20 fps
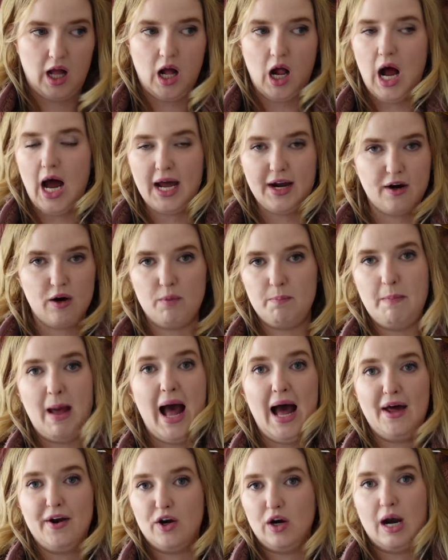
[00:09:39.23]
I don't
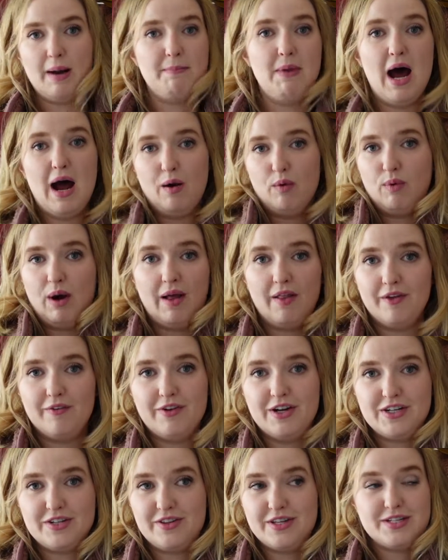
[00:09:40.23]
matter. I'm not
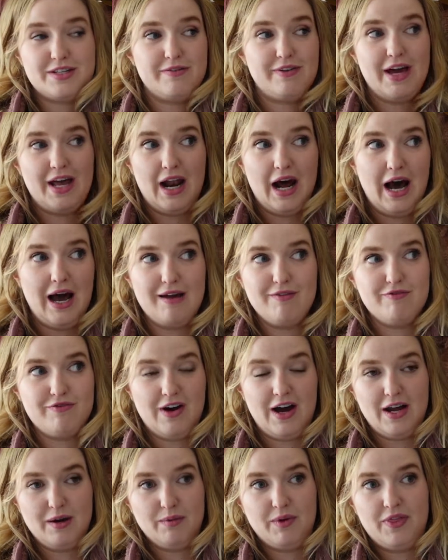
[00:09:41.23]
relevant to this event. I'm
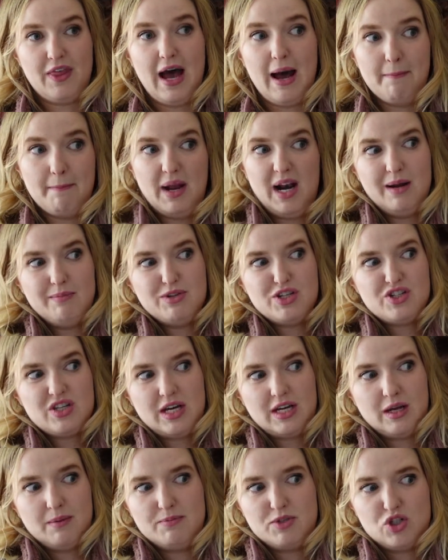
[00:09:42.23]
fine with that. But I'm just
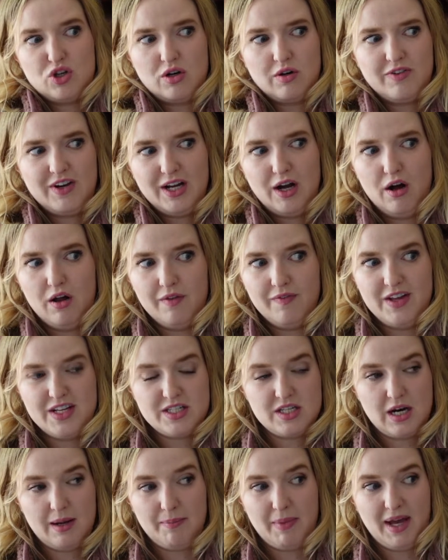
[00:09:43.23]
like observing all this
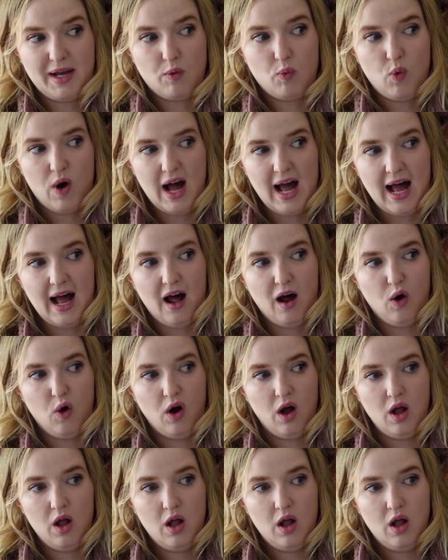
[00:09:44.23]
and I'm like, wow.